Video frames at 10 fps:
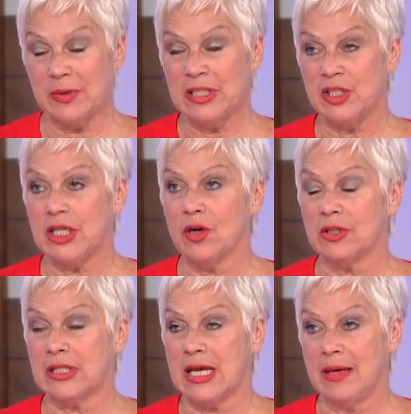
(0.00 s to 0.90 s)
when she
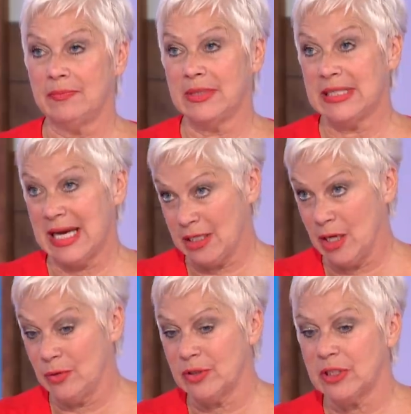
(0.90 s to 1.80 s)
got
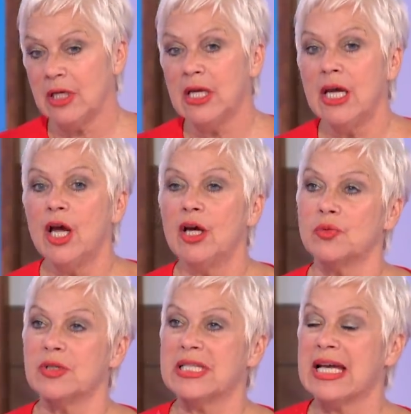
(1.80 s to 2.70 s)
diagnosed.
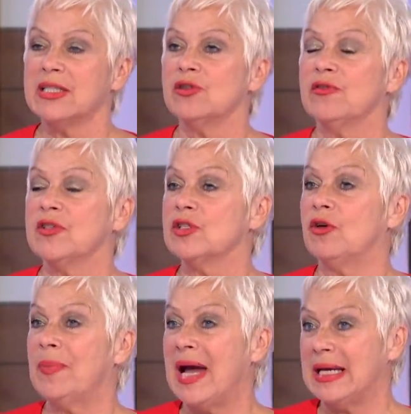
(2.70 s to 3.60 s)
Hers was cancer of the
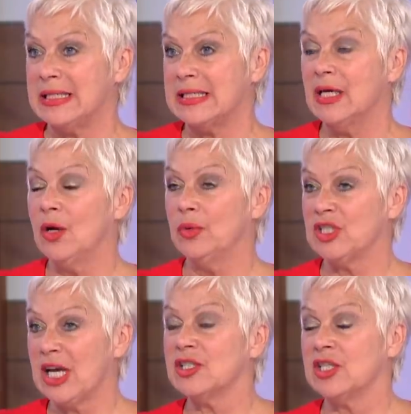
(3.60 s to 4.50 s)
soft palate, which
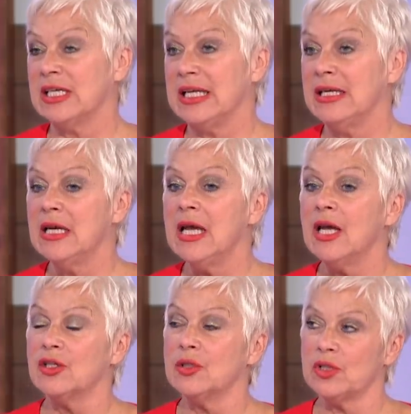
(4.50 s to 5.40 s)
actually,
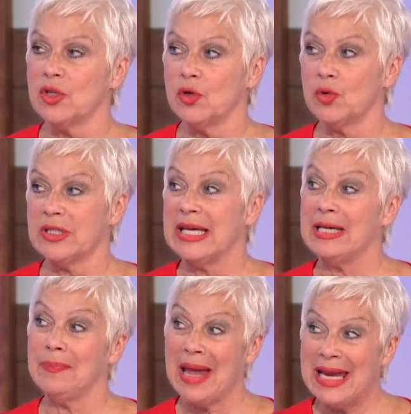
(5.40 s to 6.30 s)
because it wasn't causing
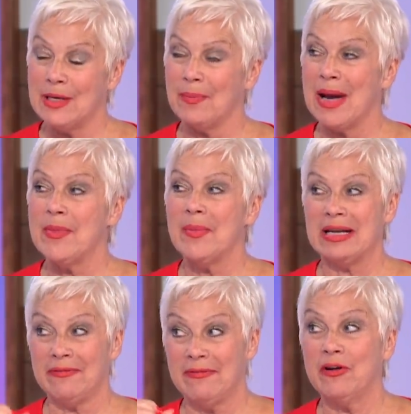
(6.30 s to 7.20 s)
any pain, and my mum
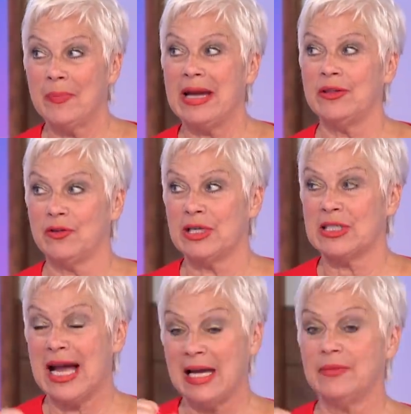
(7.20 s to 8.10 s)
had a very
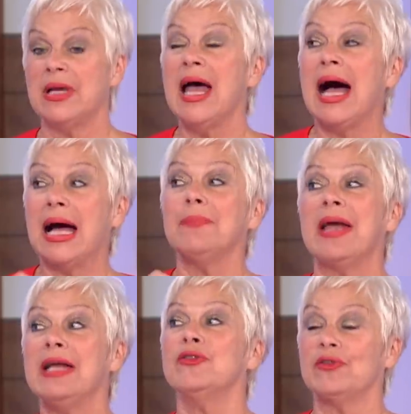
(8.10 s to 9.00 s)
high
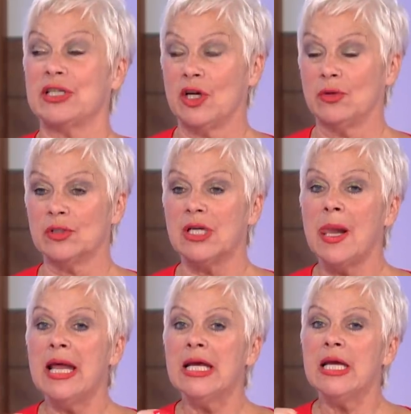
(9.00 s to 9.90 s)
pain threshold.
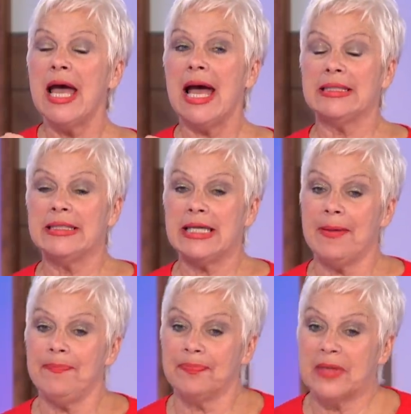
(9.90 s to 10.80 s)

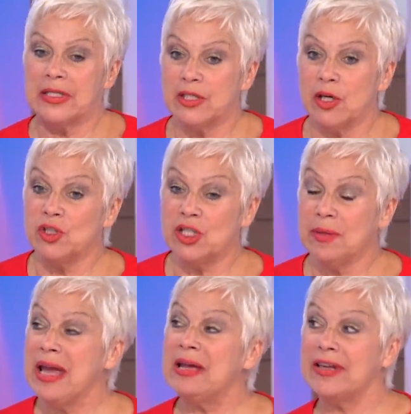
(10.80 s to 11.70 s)
And so she
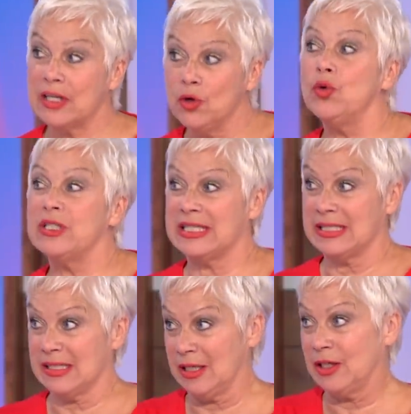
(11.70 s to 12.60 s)
may have ignored
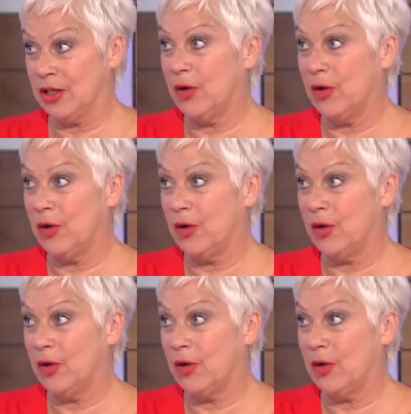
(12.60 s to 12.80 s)
it, you know,